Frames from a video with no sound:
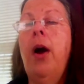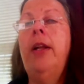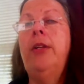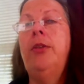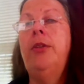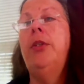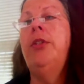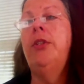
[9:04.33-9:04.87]

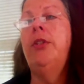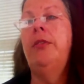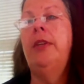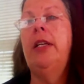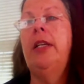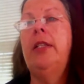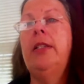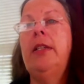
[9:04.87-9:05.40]
or
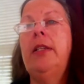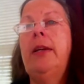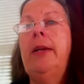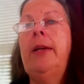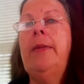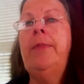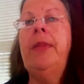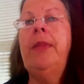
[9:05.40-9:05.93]
service.
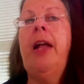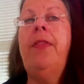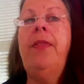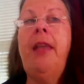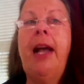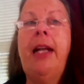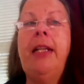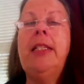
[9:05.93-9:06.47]
And
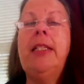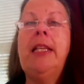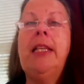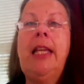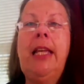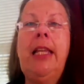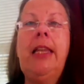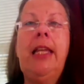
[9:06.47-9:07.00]
that's the
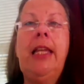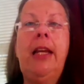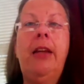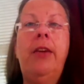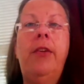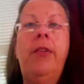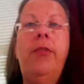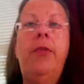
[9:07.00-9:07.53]
key thing
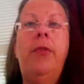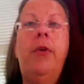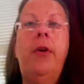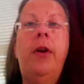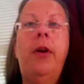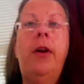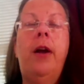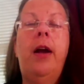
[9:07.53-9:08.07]

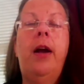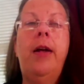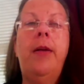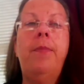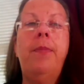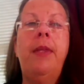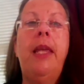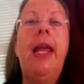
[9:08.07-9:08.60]
for
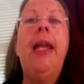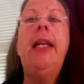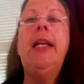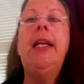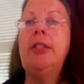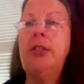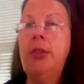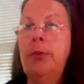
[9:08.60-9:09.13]
gaining
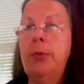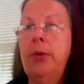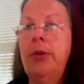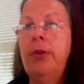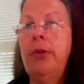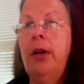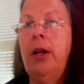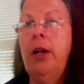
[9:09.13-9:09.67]

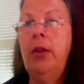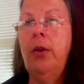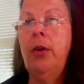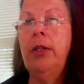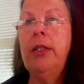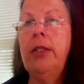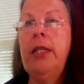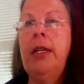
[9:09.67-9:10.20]
consumer
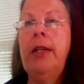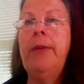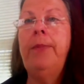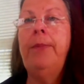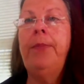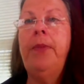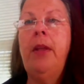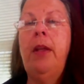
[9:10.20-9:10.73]
loyalty
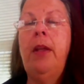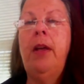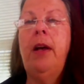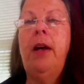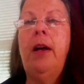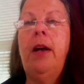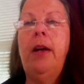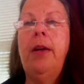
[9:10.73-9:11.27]

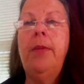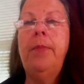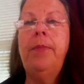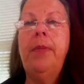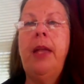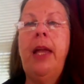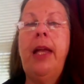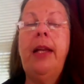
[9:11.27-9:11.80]
and
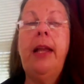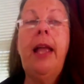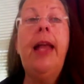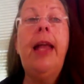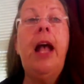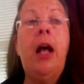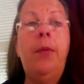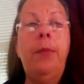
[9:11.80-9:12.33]

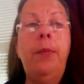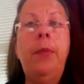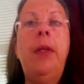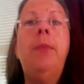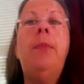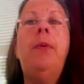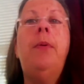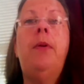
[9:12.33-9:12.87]
helping
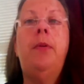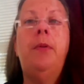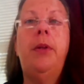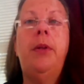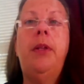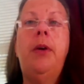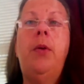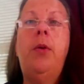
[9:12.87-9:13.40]
people with
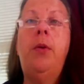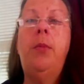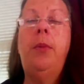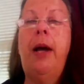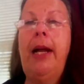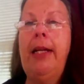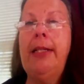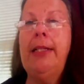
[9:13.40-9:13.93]
the whole
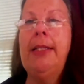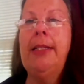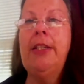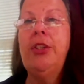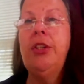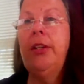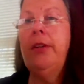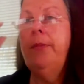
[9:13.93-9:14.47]
buying
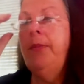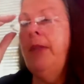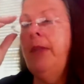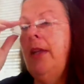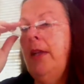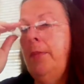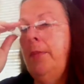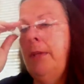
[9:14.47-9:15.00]
decision,
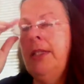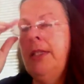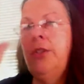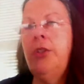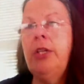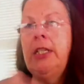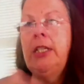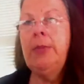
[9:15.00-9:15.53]
because
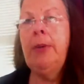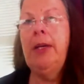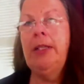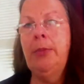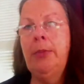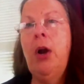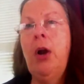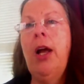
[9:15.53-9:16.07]
TraceBuy is a
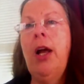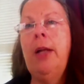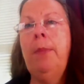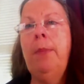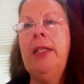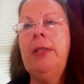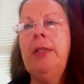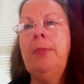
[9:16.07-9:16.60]

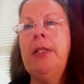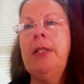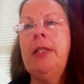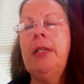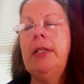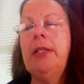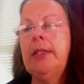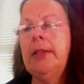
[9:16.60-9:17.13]
product-based
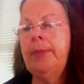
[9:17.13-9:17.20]
business.